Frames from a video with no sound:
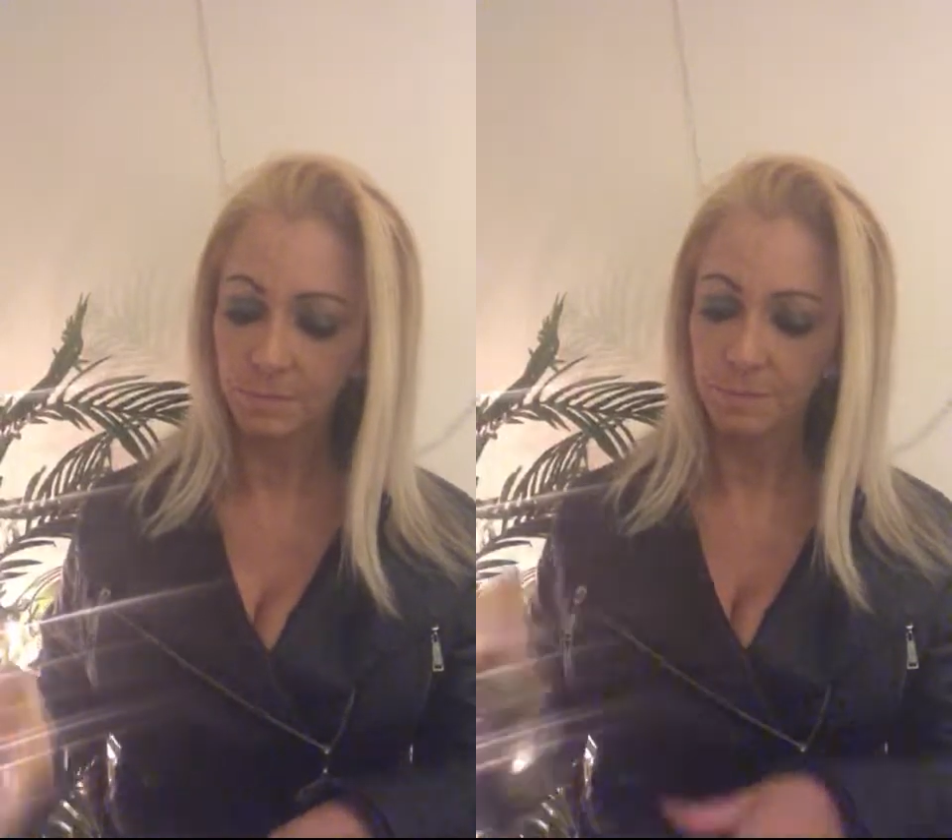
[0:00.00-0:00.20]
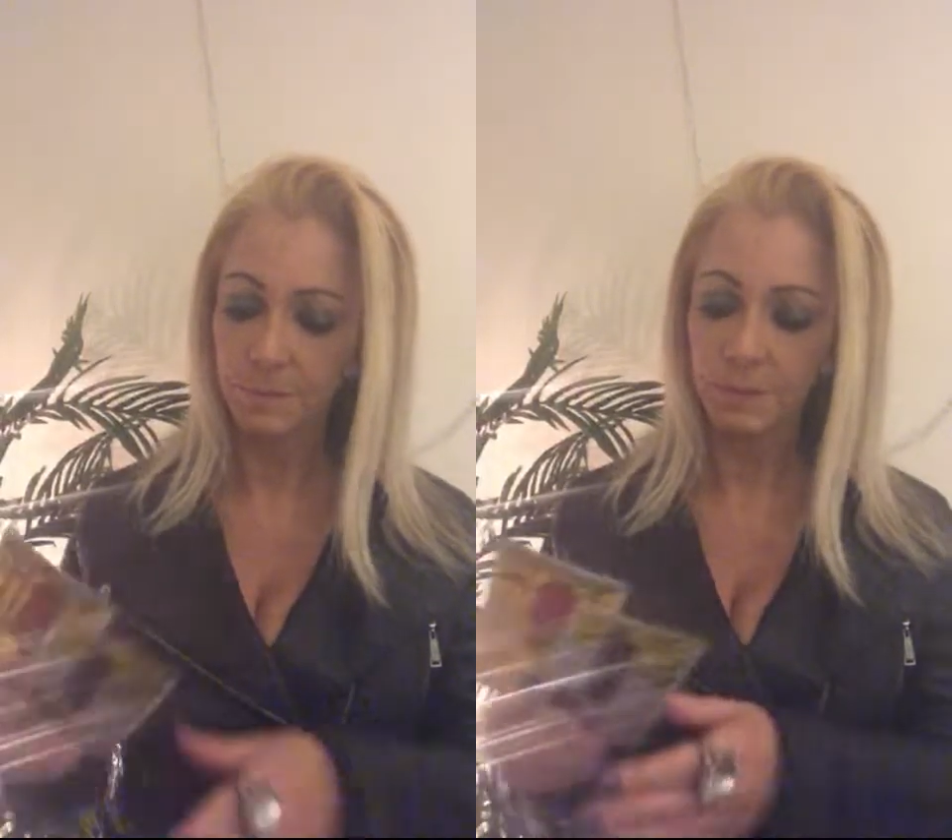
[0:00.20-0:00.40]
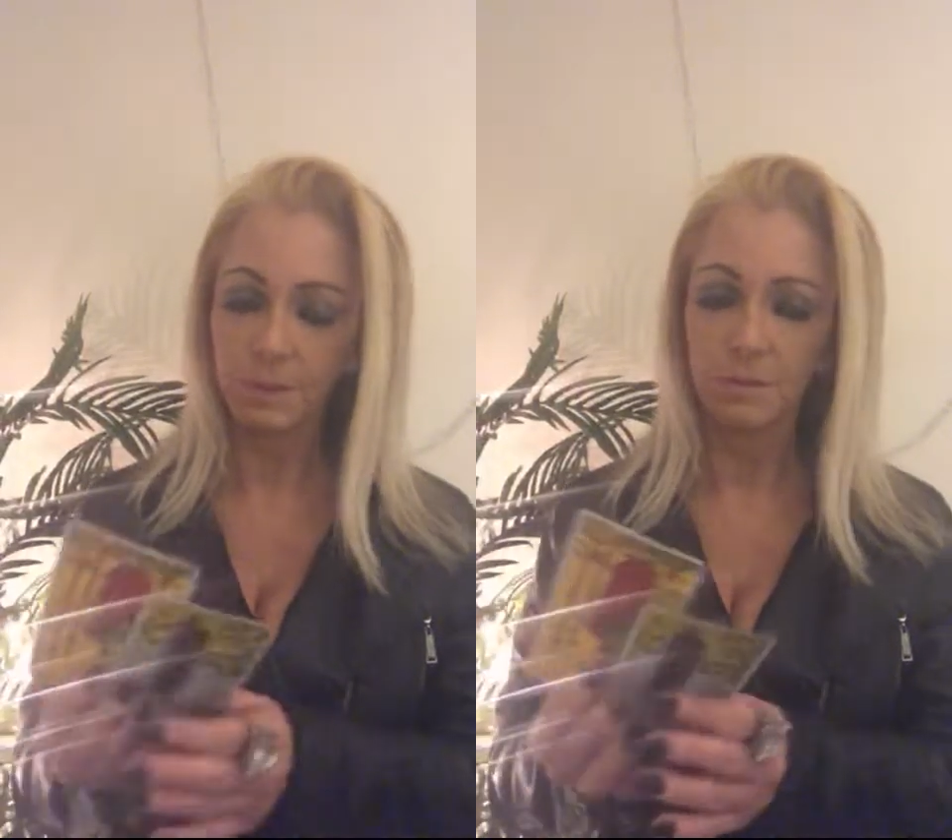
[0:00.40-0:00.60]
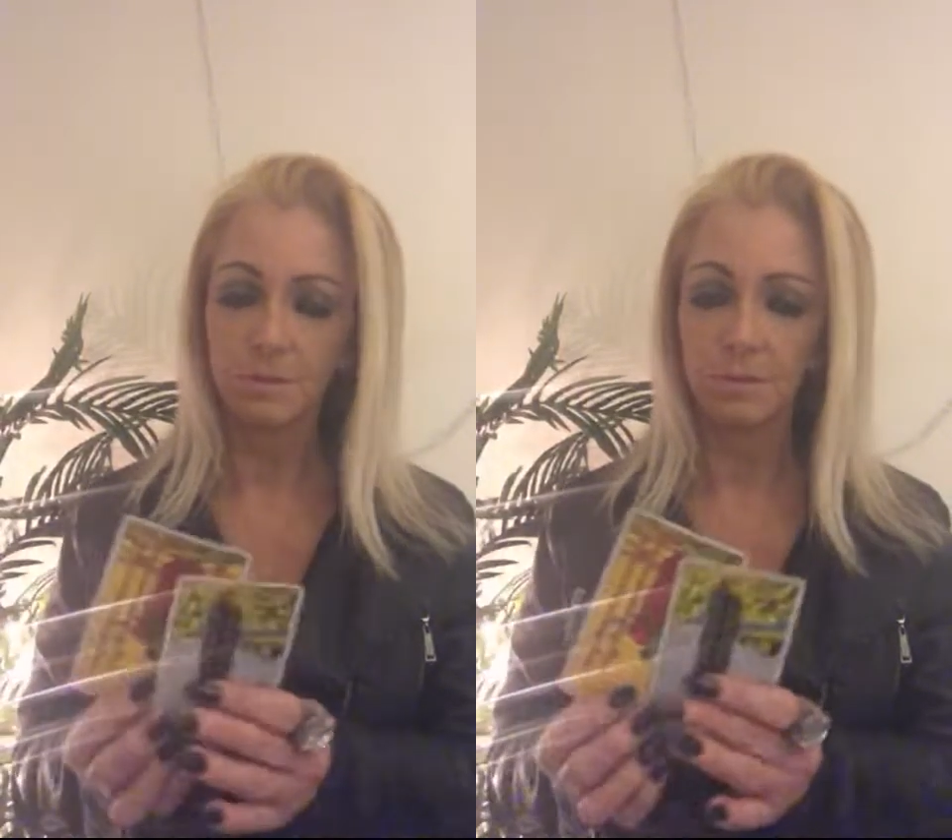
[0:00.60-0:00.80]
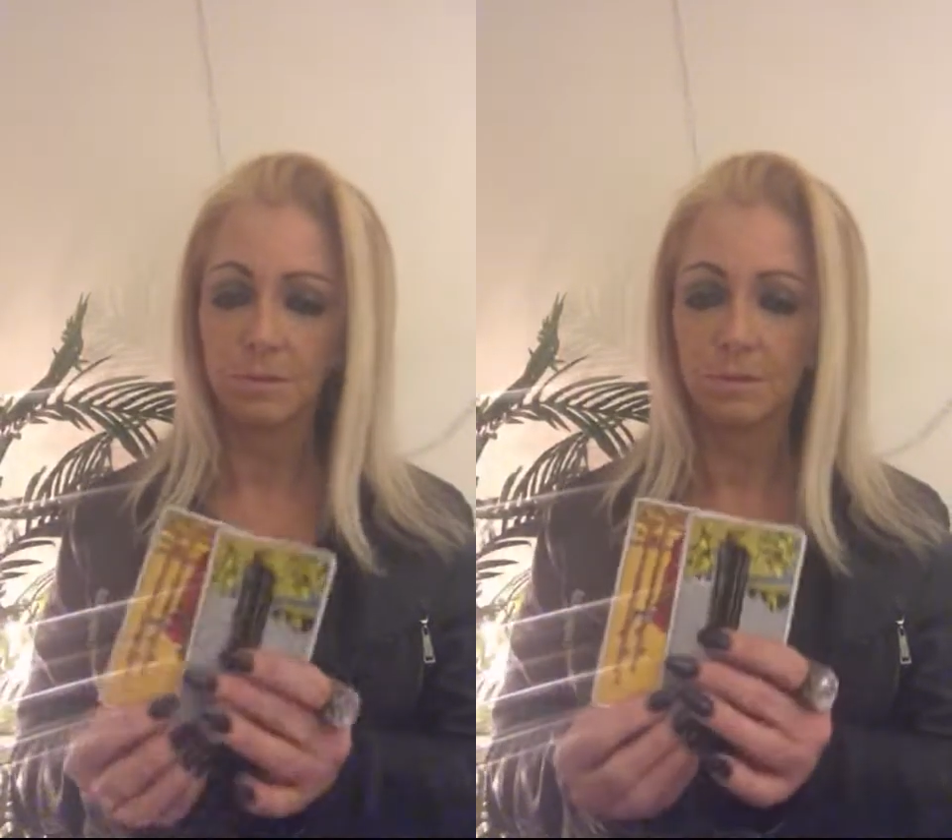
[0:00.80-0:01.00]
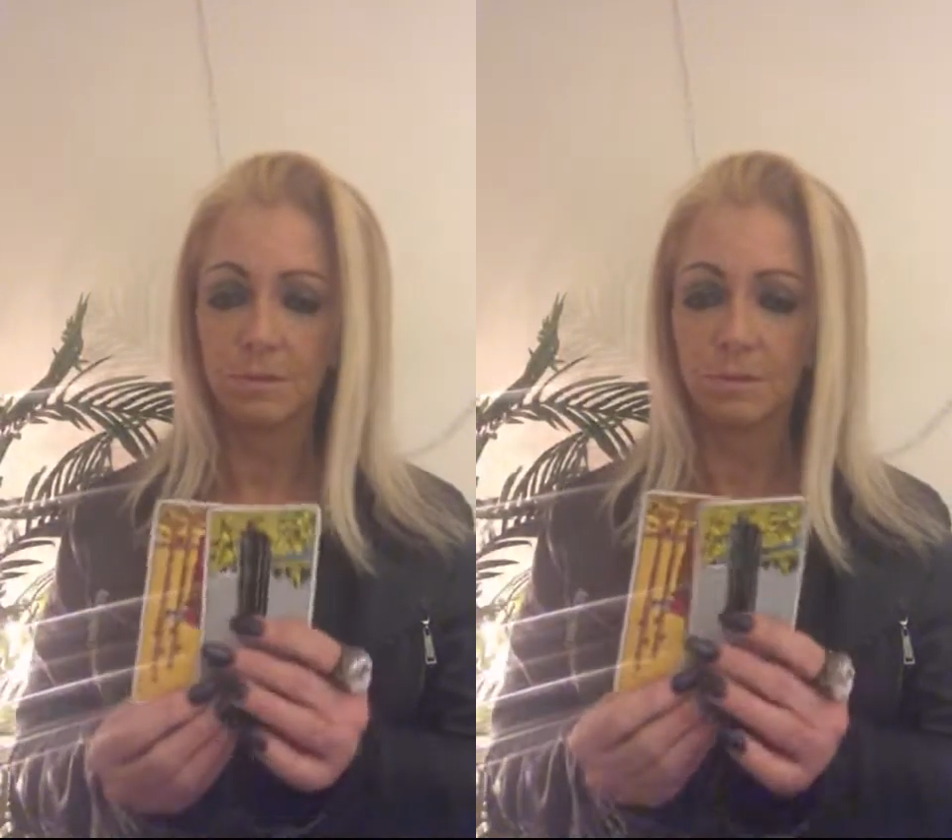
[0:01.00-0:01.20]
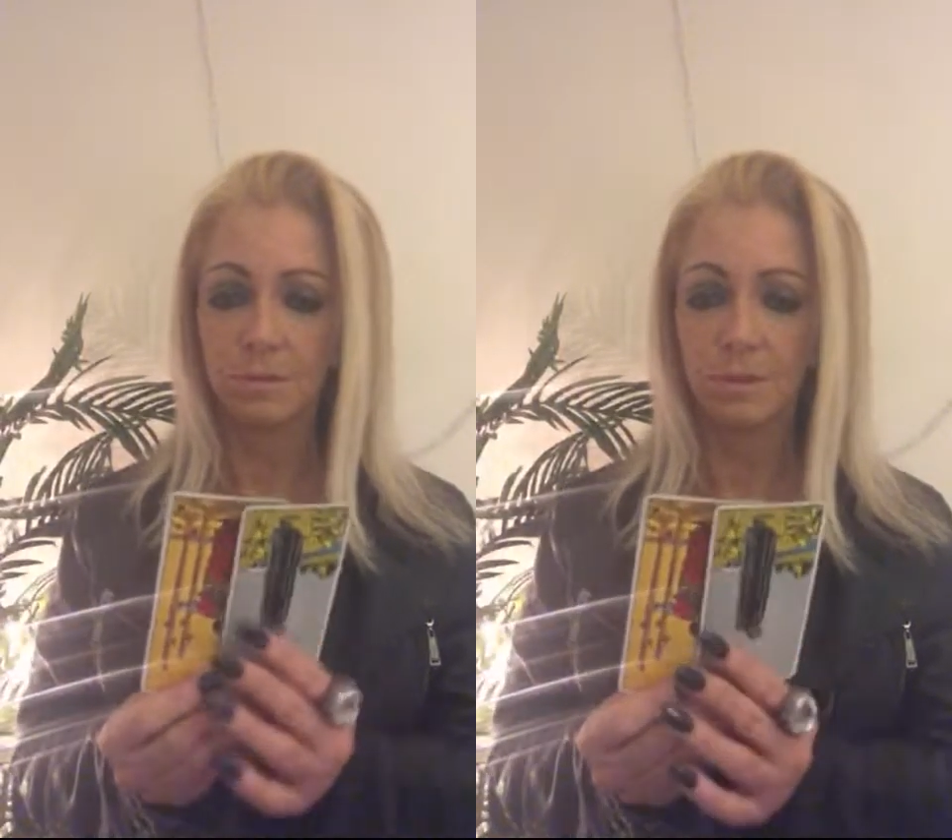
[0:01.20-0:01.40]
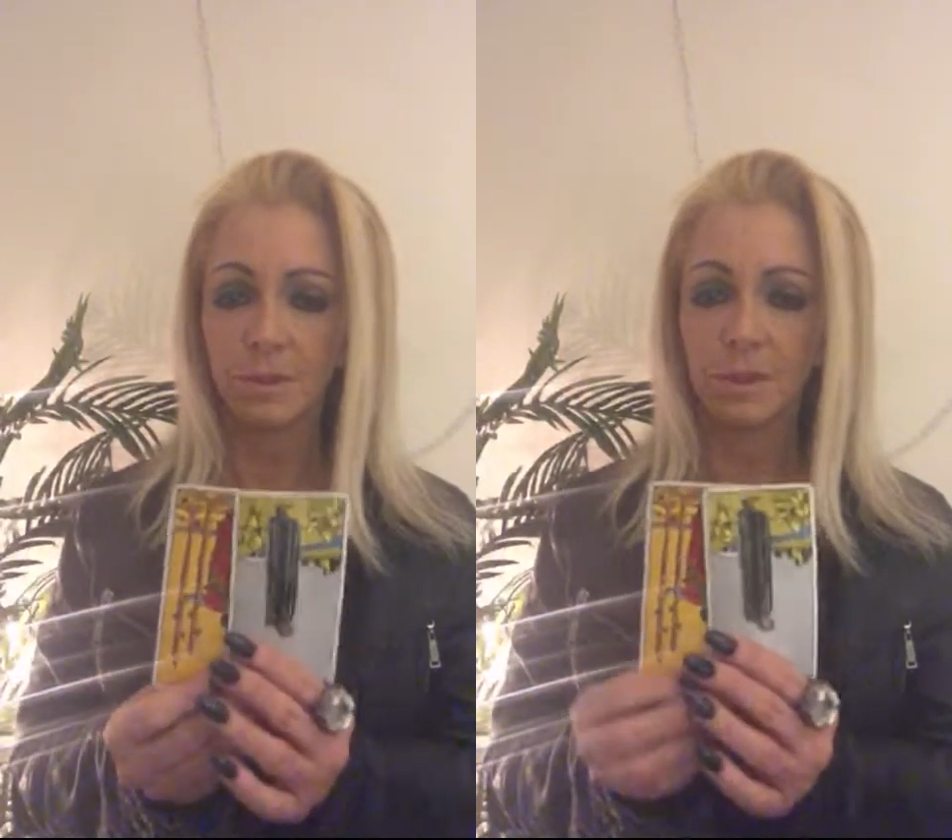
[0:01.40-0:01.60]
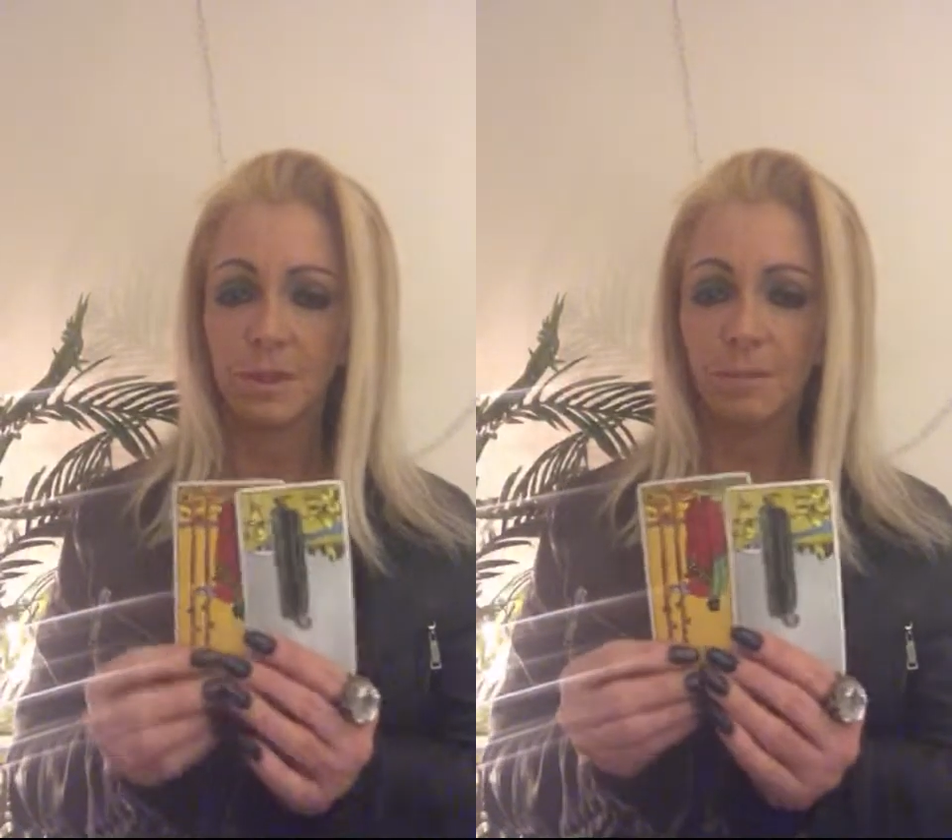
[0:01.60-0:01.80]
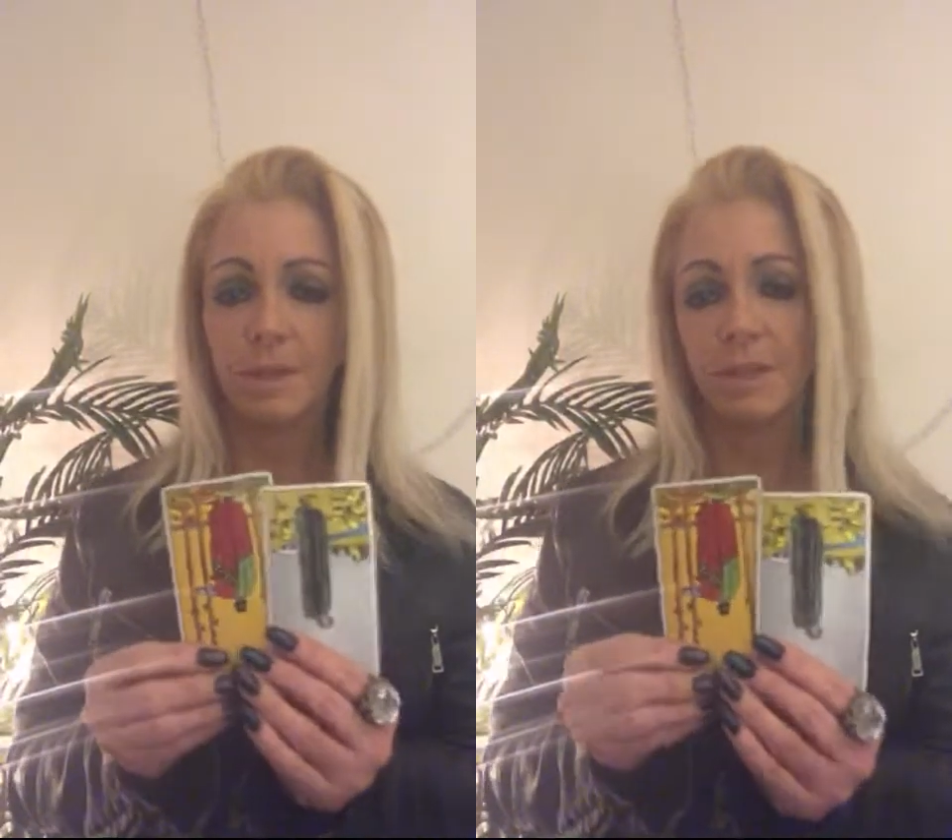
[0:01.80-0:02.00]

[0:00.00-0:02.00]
you know, make